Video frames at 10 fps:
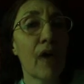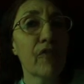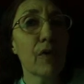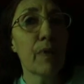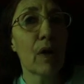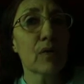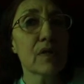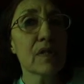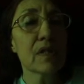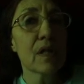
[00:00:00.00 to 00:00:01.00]
off the
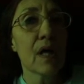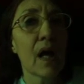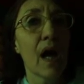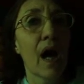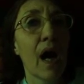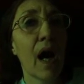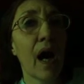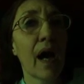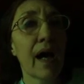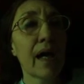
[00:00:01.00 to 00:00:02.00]
mountains,
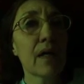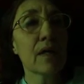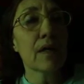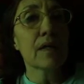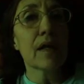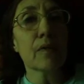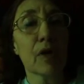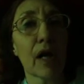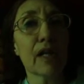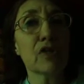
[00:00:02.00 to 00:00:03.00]
I
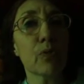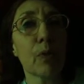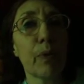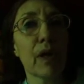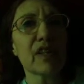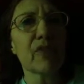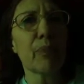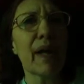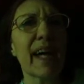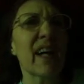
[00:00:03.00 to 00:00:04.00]
got into real
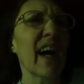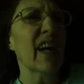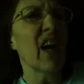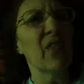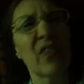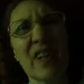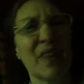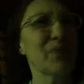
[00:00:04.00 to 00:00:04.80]
positive. But I got off,